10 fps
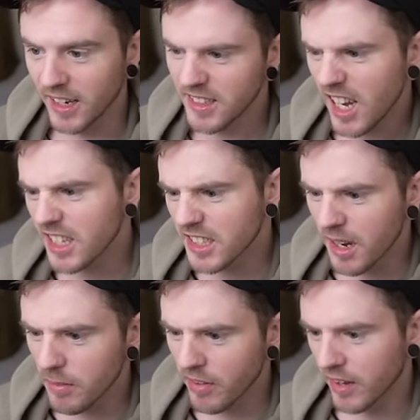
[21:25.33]
Yeah,
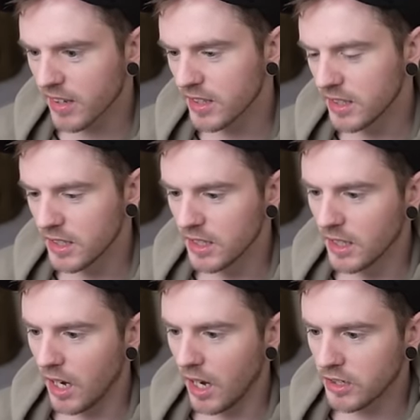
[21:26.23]
same thing.
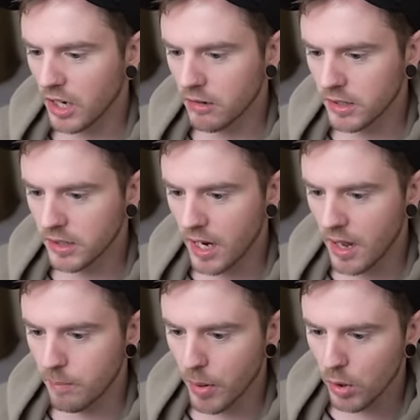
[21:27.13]
Check raising here.
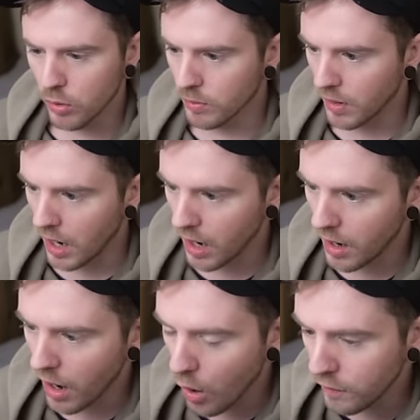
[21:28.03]
Boom.
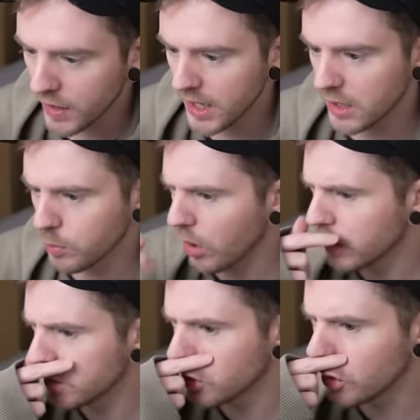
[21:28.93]
Hopefully he has
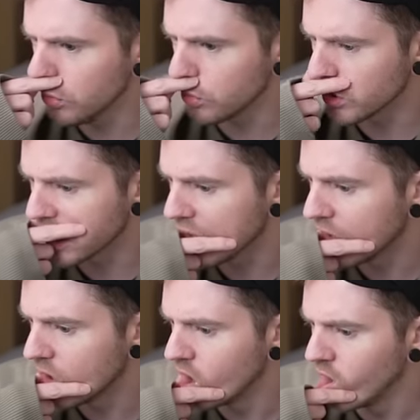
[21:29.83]
pocket twos here.
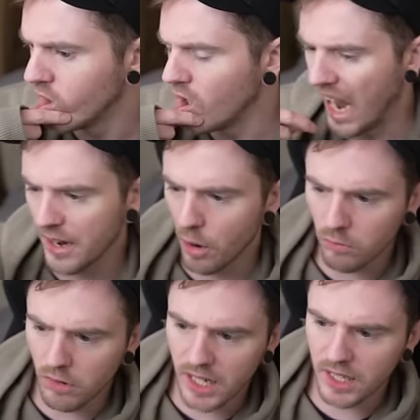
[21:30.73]
I don't
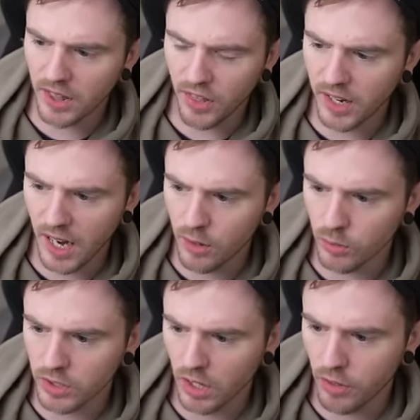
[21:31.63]
really think
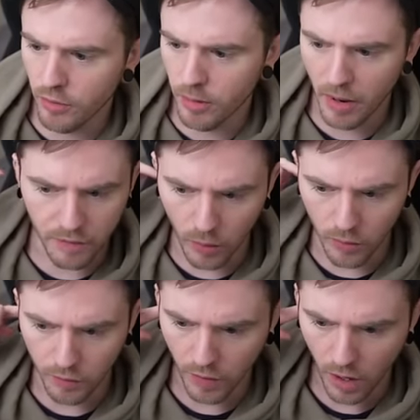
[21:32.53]
anyone's going to 3-bet fold the
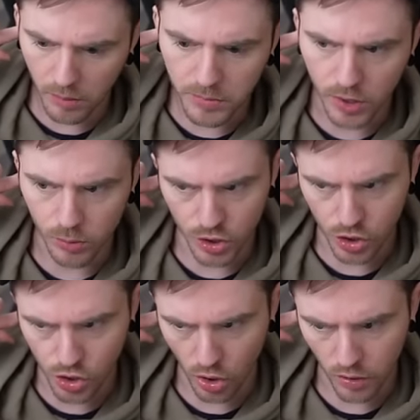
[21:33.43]
flop, so we just
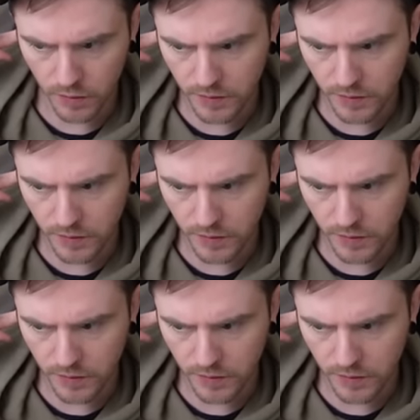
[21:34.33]
shove.